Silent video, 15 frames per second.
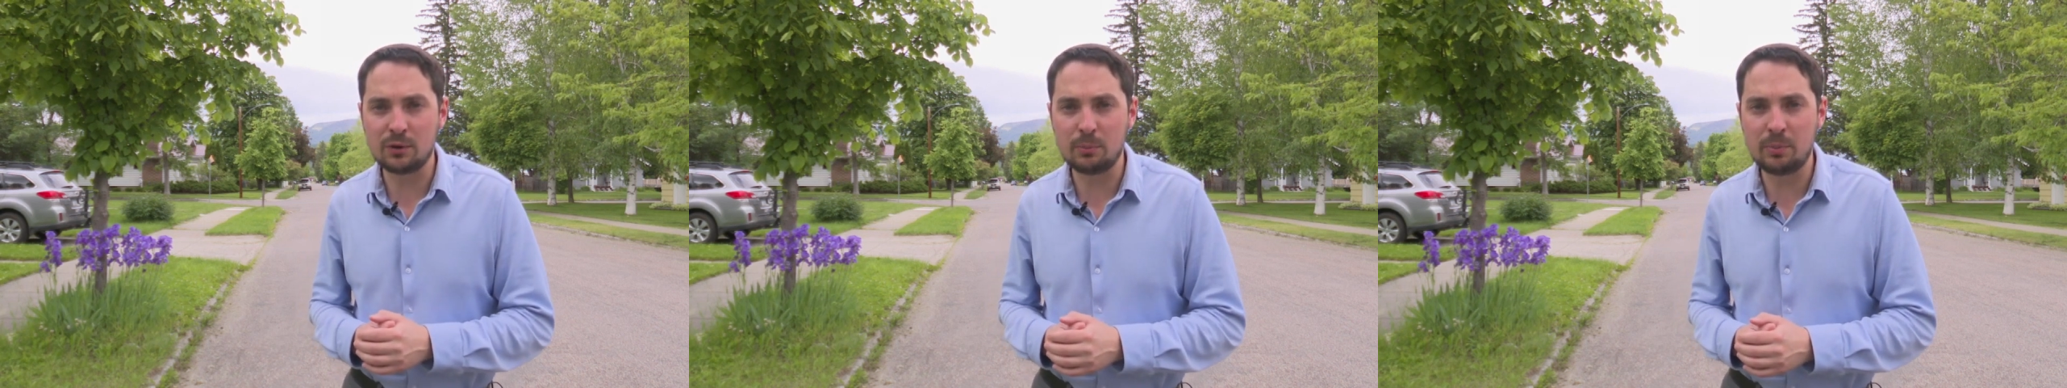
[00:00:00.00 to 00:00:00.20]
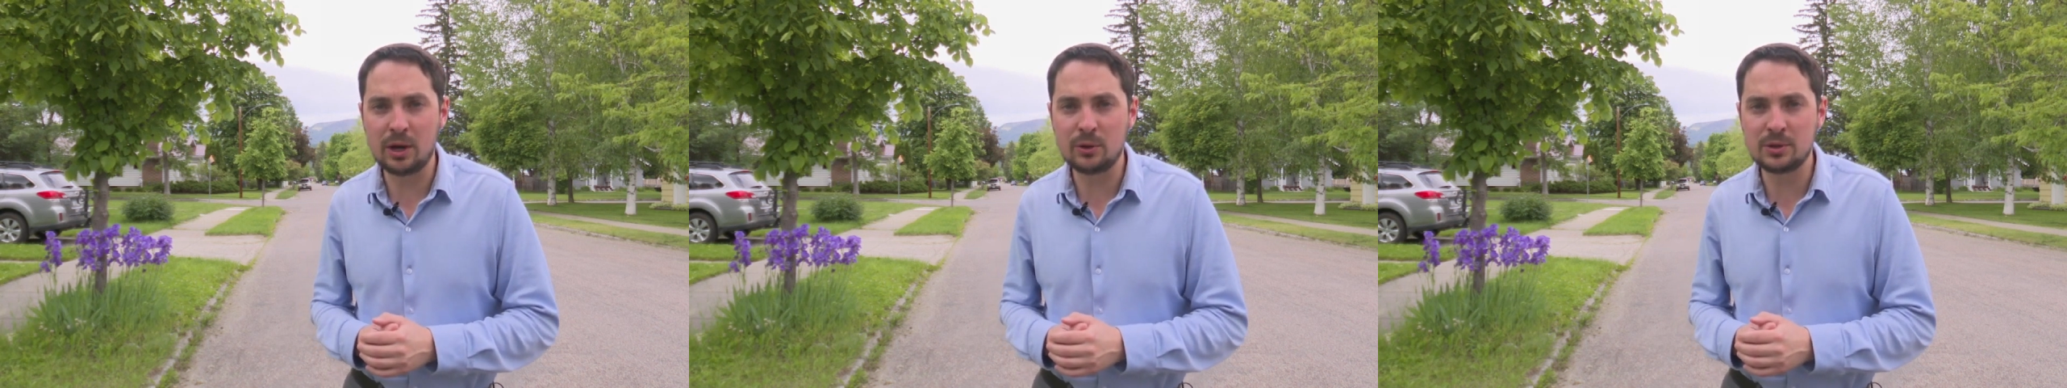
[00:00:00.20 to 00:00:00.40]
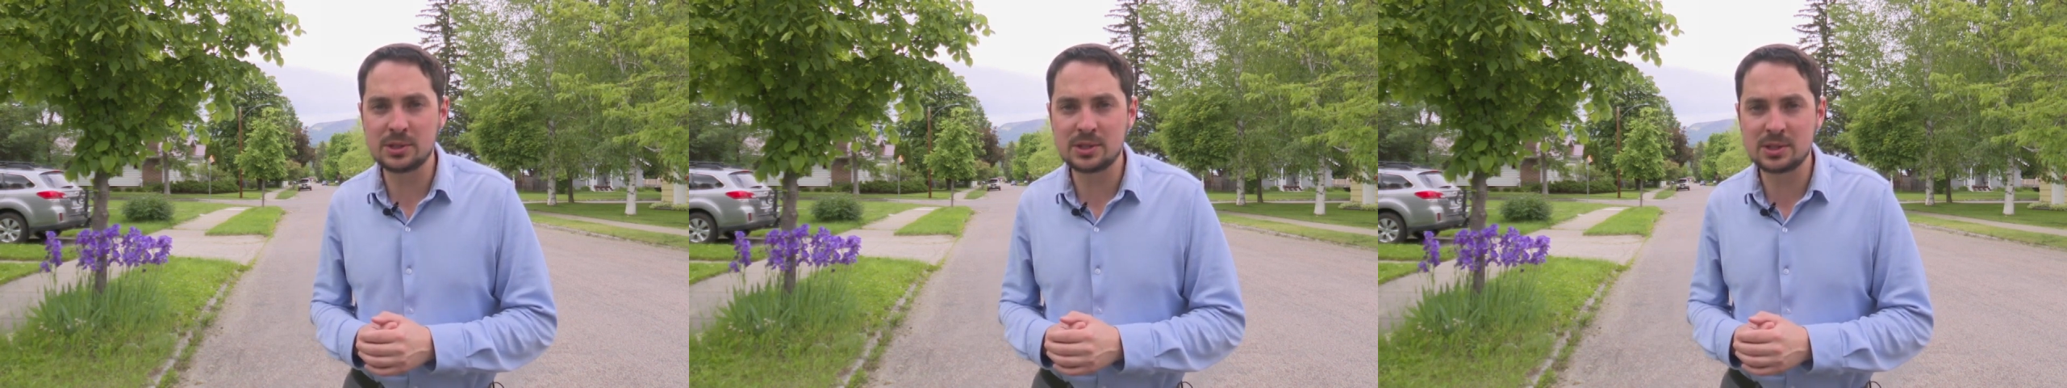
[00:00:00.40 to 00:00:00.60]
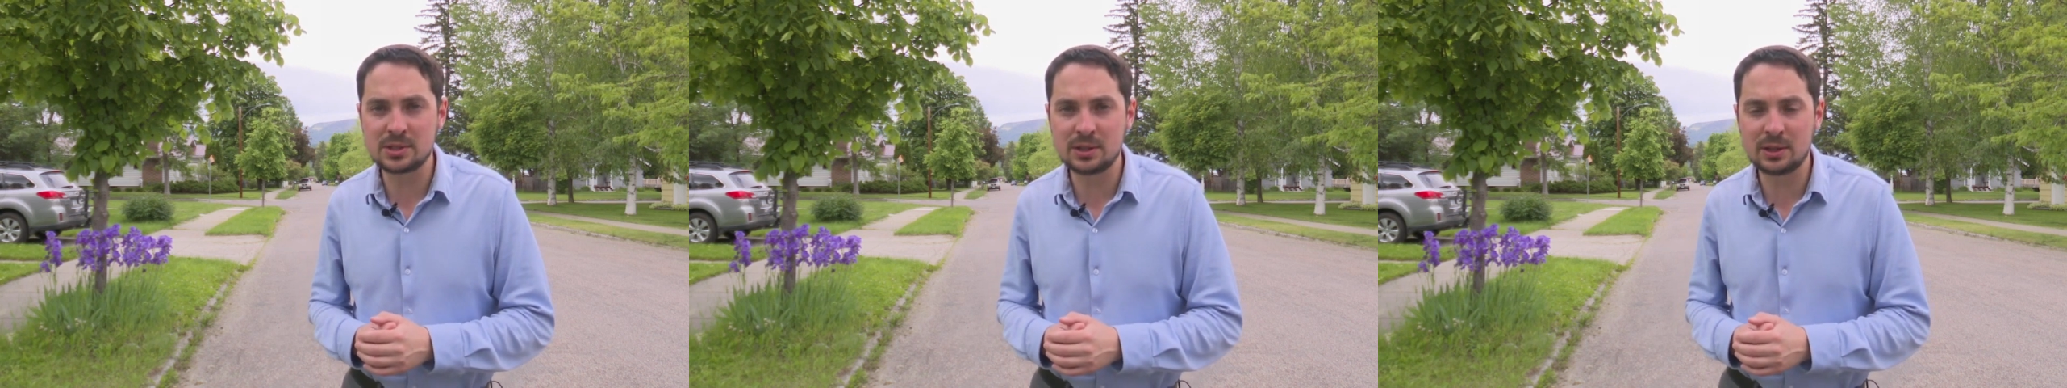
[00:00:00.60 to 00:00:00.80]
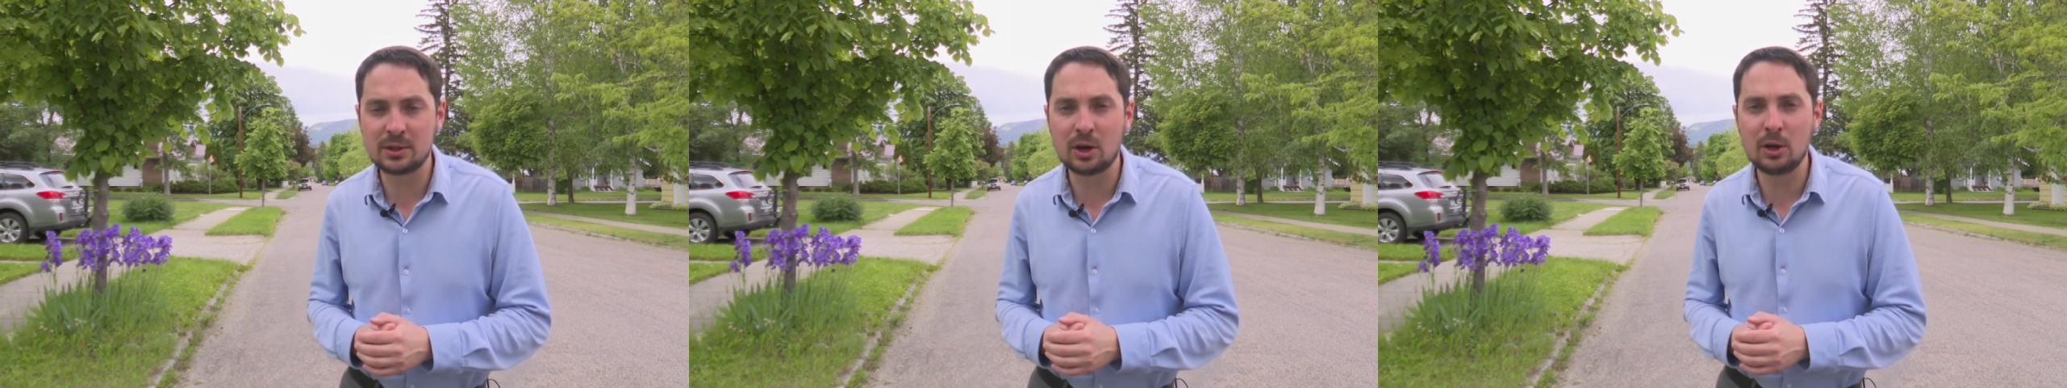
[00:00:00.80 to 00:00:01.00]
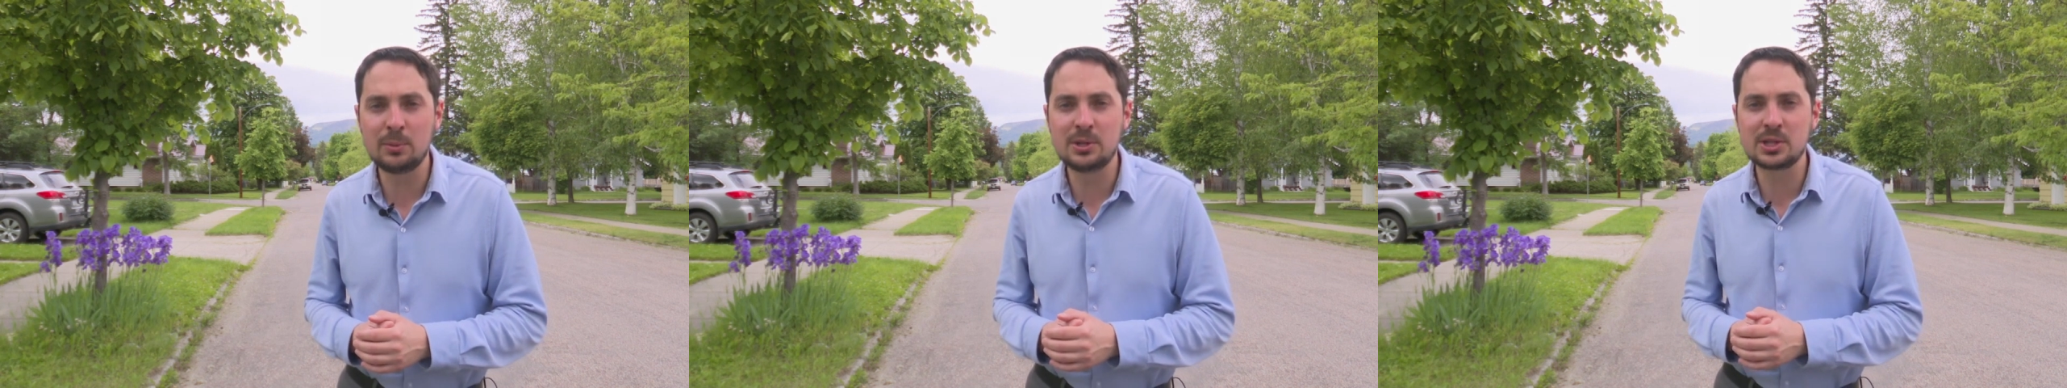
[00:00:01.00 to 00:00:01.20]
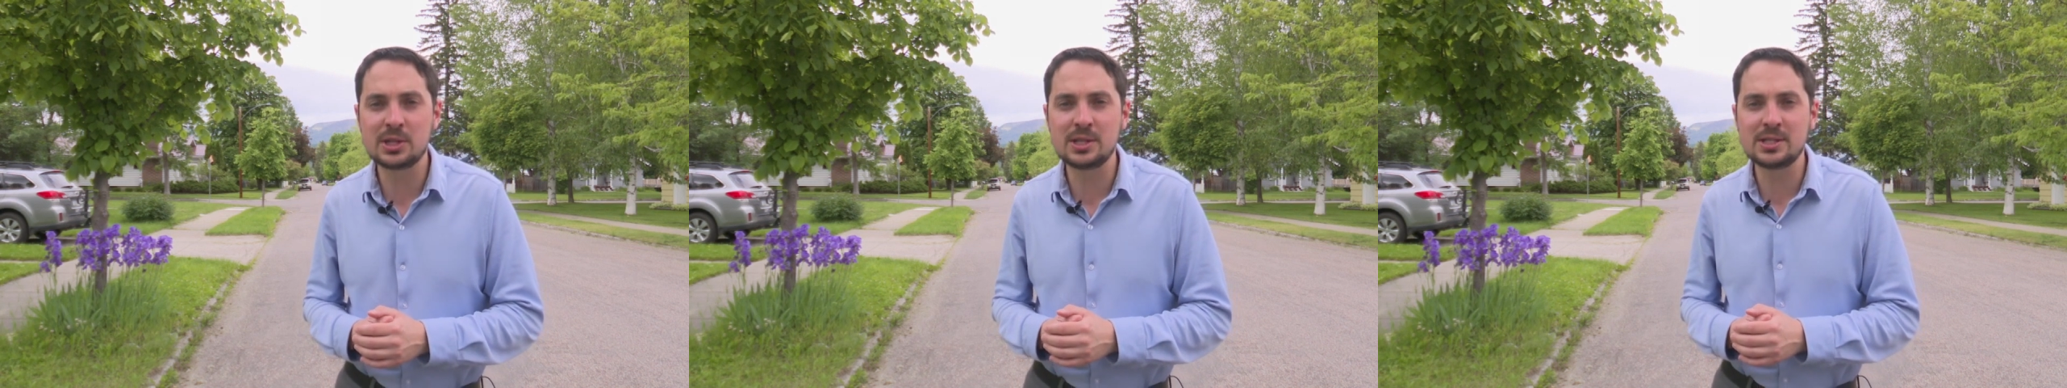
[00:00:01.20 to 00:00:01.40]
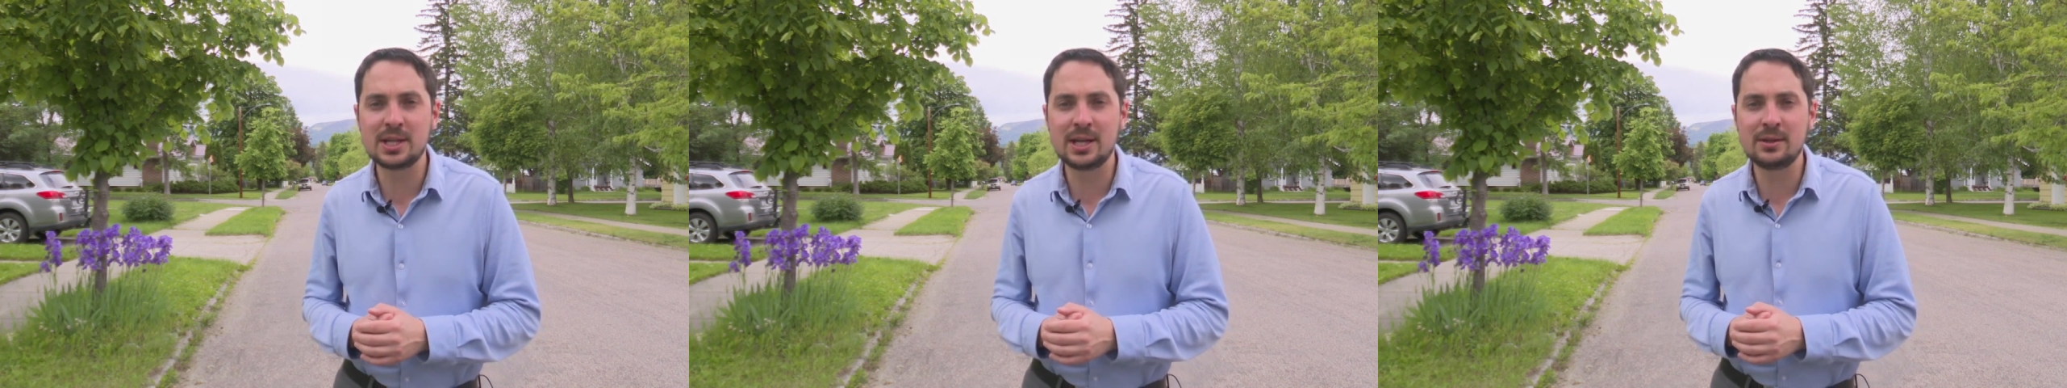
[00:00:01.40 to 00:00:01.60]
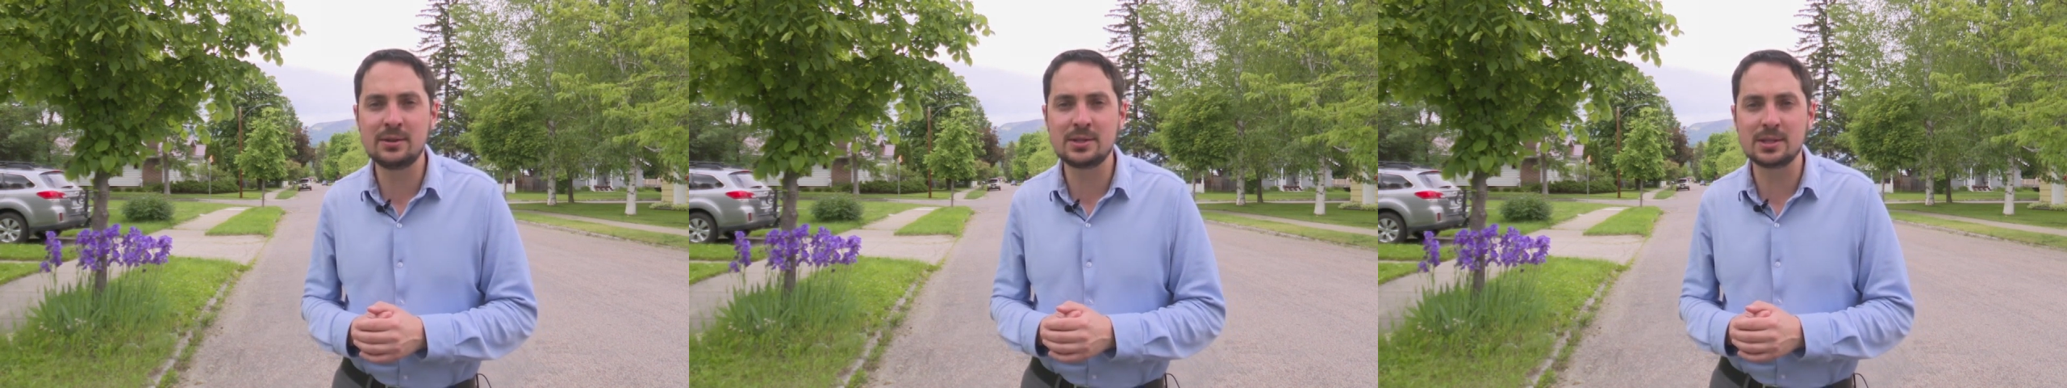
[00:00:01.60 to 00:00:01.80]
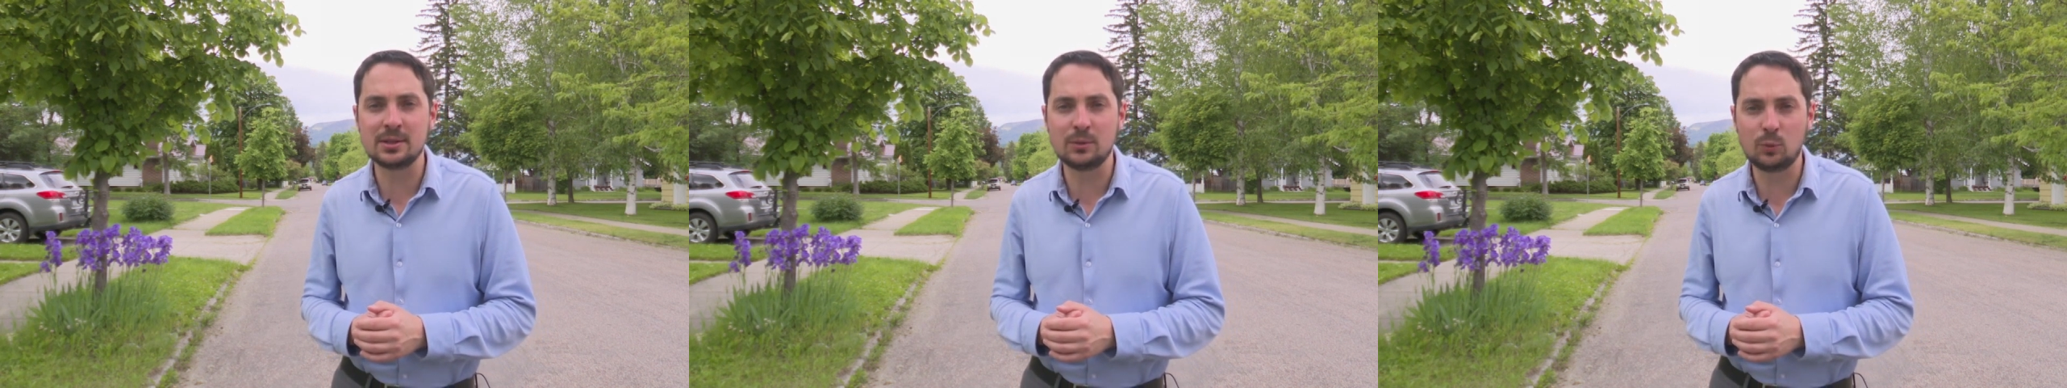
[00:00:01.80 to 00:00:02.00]
for bear resistant garbage
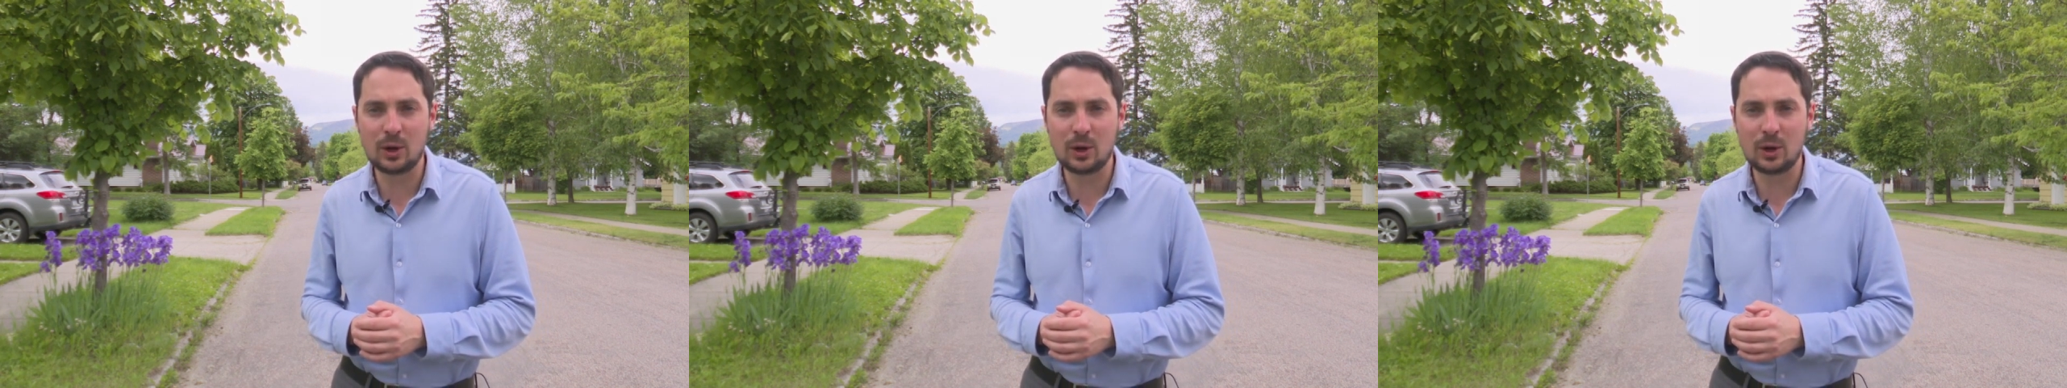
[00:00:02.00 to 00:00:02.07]
containers in